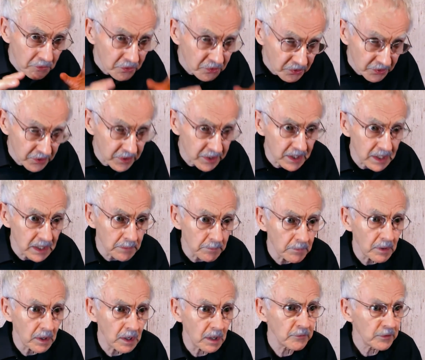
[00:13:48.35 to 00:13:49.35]
theme
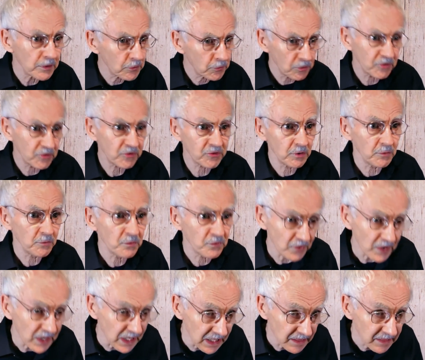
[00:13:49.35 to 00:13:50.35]
of the Christian
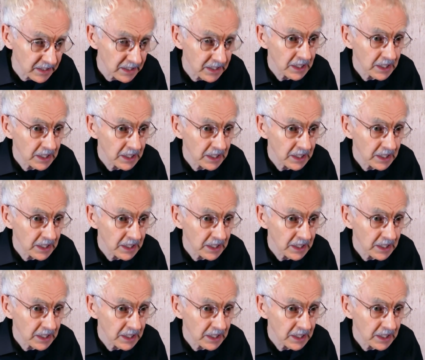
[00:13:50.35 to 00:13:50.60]
faith,